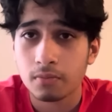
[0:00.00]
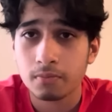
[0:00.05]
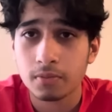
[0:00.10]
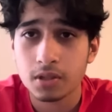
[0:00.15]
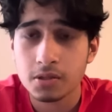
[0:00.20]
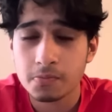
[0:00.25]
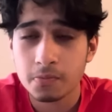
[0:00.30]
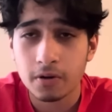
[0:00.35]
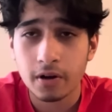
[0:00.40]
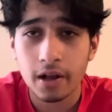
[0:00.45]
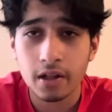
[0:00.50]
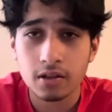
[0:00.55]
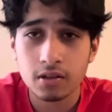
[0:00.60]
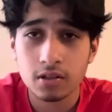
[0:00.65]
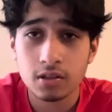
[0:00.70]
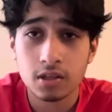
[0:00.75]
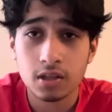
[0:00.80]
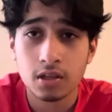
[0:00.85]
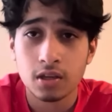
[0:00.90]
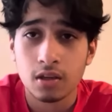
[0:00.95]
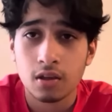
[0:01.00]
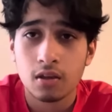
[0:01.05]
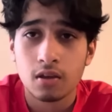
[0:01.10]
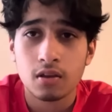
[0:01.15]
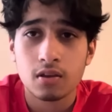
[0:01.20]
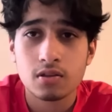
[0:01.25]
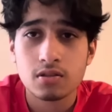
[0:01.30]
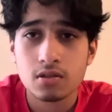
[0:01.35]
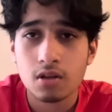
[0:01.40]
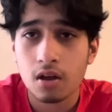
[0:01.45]
because morality
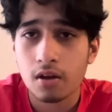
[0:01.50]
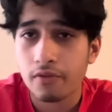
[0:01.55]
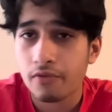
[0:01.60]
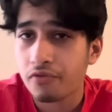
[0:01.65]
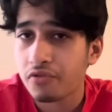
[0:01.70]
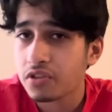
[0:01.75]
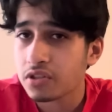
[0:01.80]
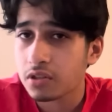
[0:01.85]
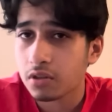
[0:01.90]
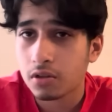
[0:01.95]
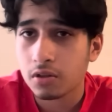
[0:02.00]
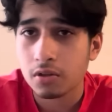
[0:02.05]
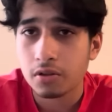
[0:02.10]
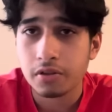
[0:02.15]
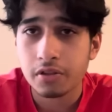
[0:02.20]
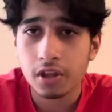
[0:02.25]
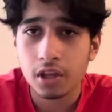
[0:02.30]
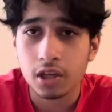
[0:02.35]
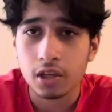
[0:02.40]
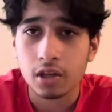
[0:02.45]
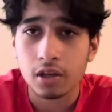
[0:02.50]
is not a physical thing.